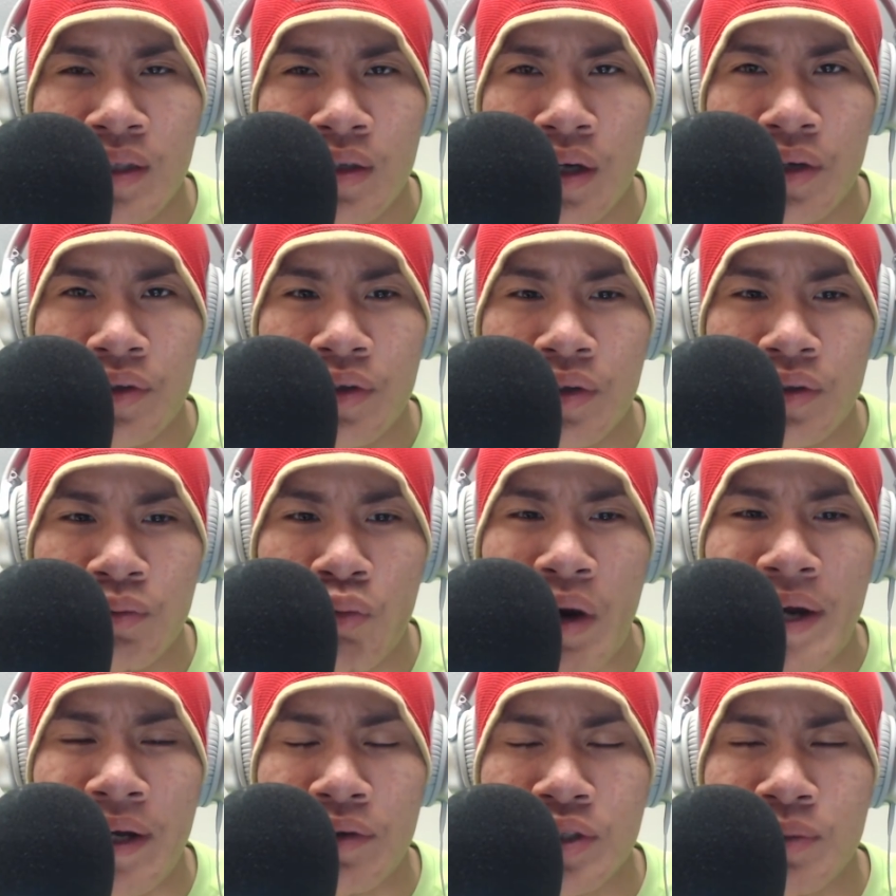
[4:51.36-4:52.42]
on the
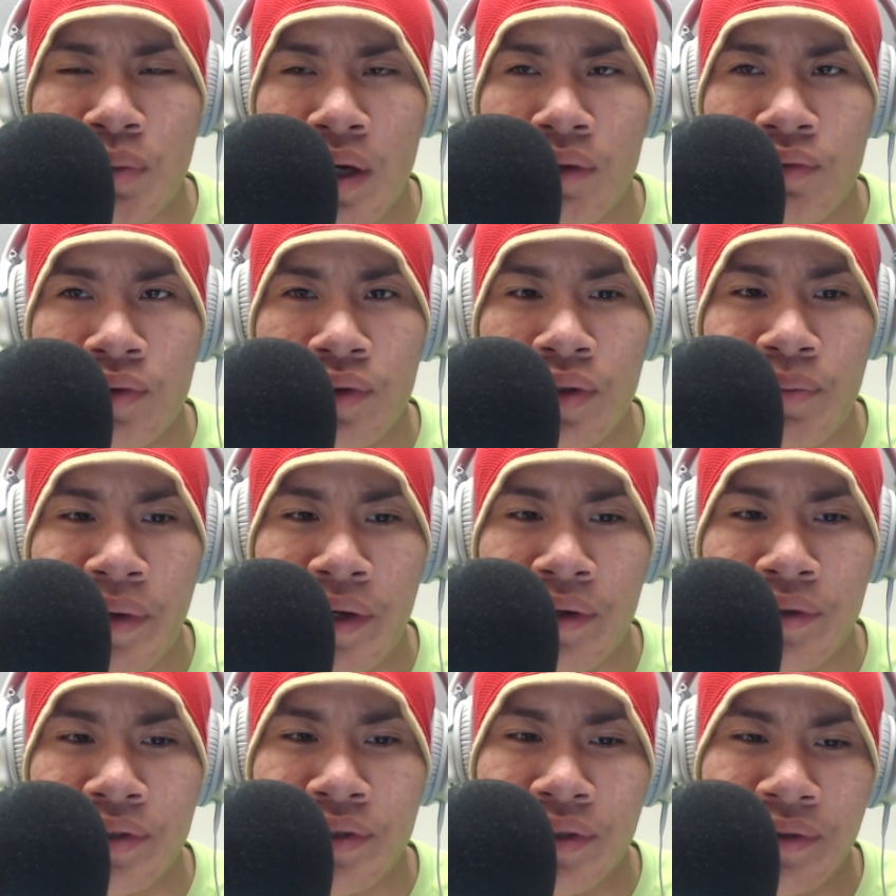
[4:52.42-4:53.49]
wideout spot for the
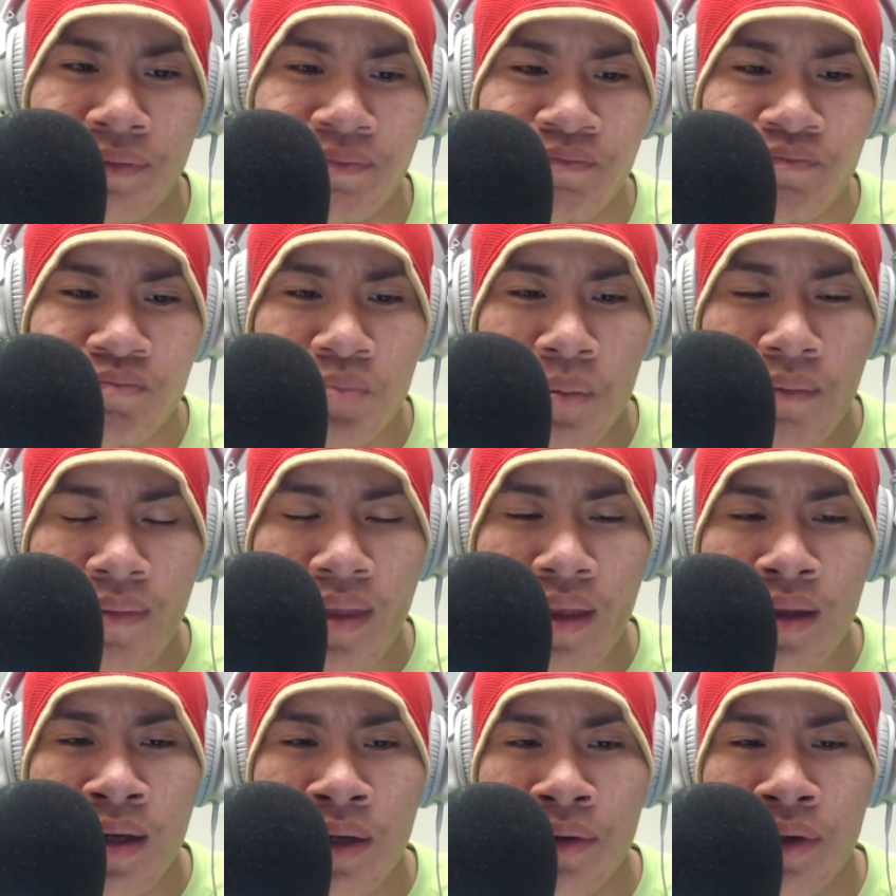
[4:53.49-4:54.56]
Bears, and
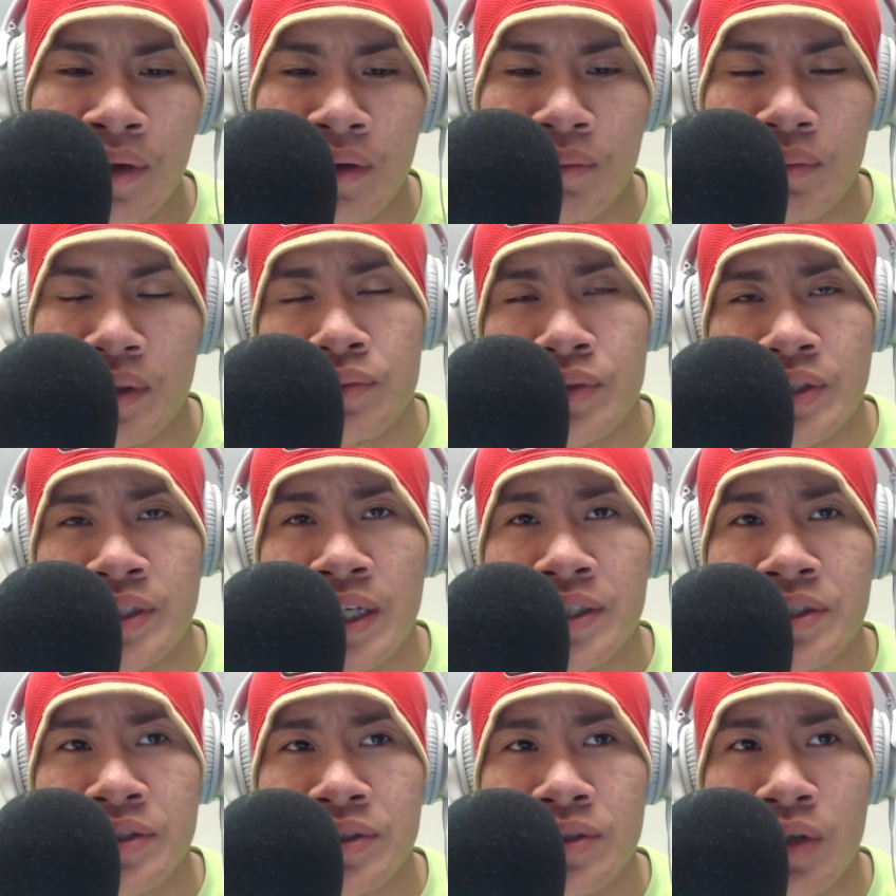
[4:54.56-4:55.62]
I don't know, but the
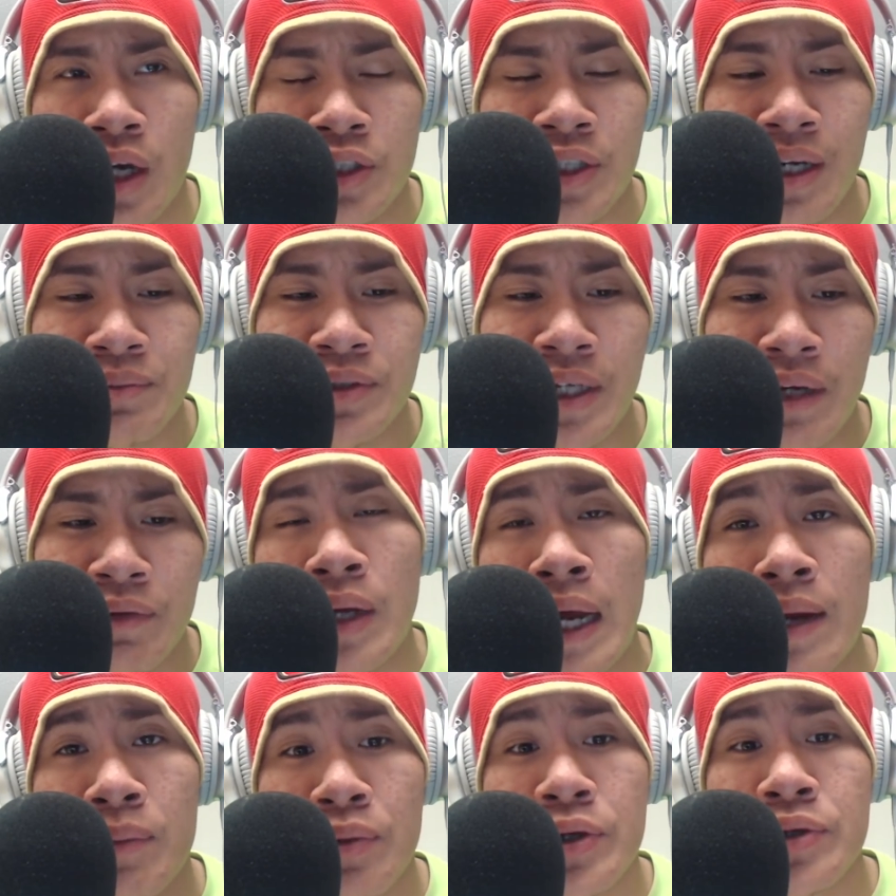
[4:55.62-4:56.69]
Texans, Tom Savage
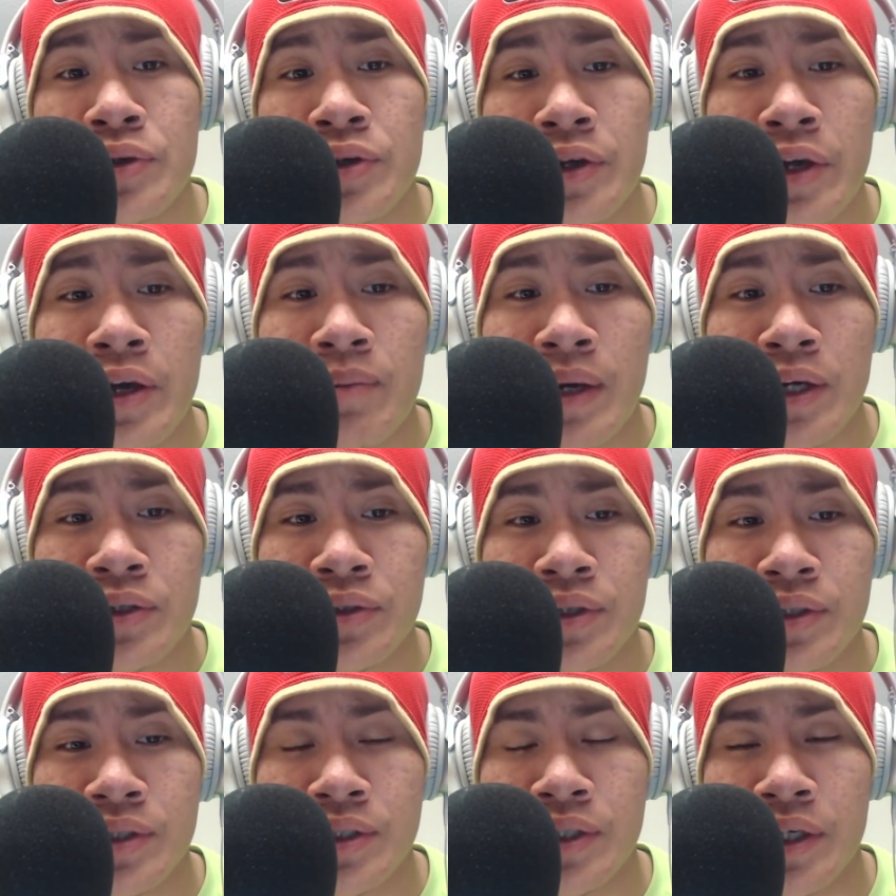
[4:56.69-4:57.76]
had a pretty good game actually
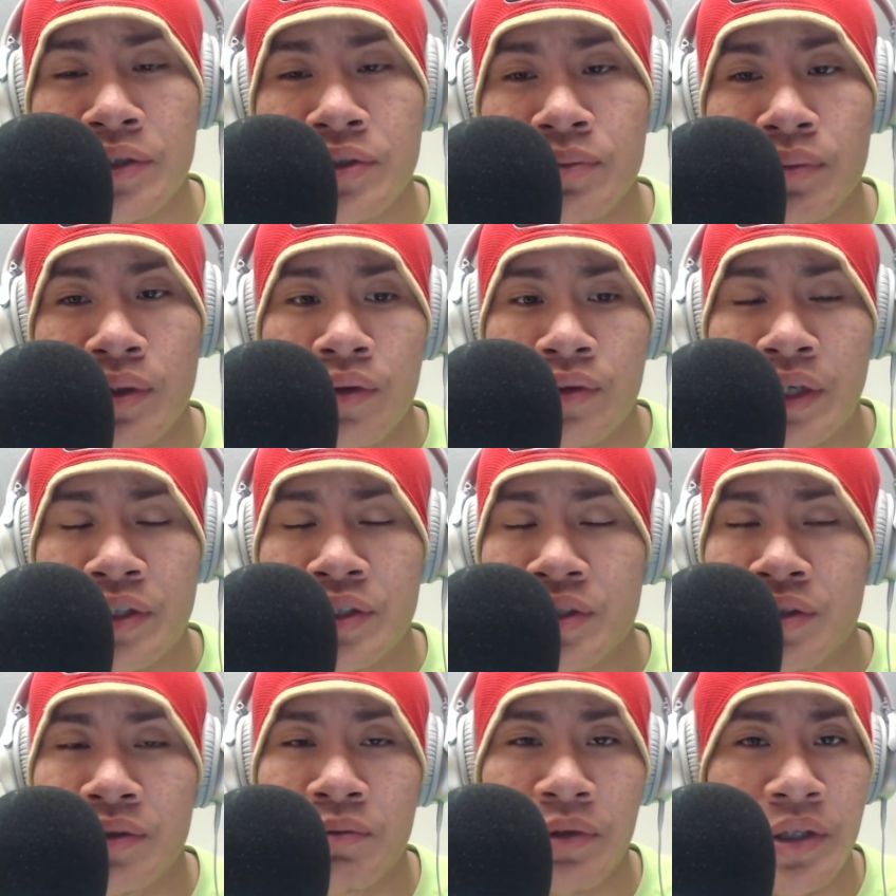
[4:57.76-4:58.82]
against the Titans, but they just
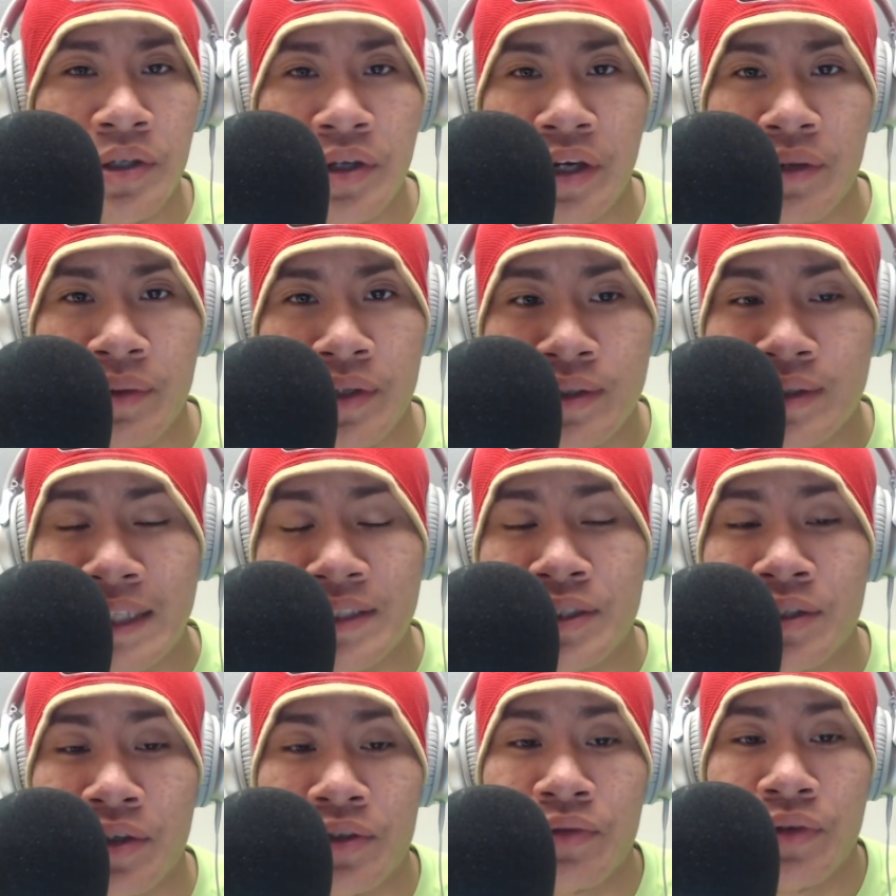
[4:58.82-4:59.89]
couldn't win the game, and that
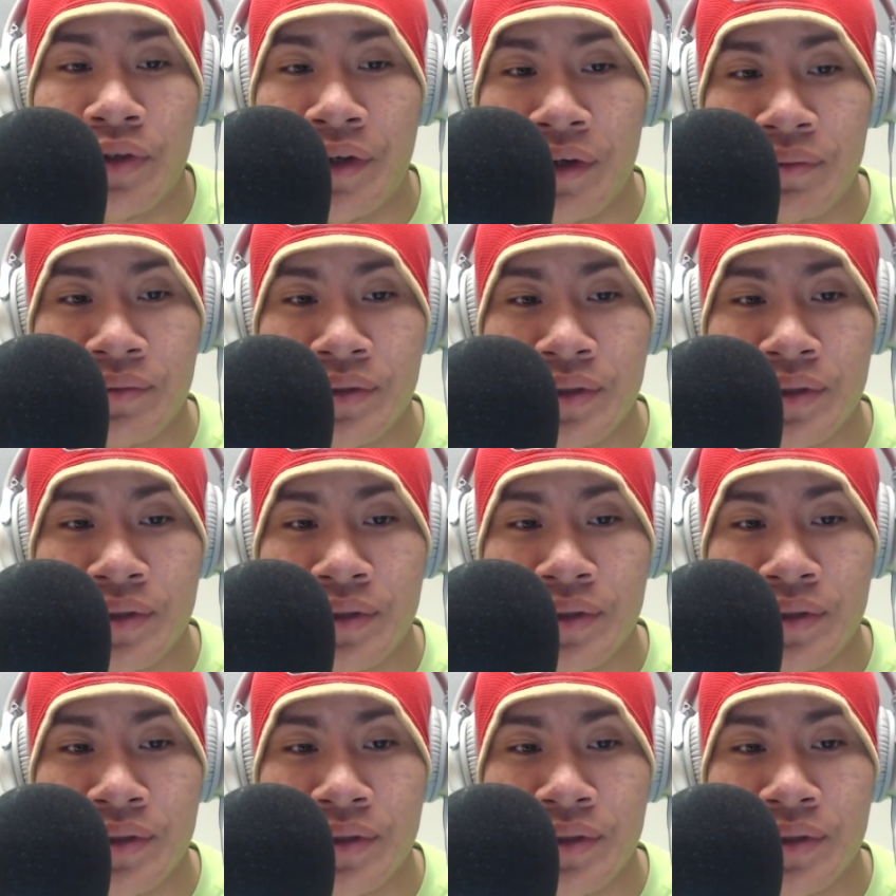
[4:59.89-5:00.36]
sucks for them.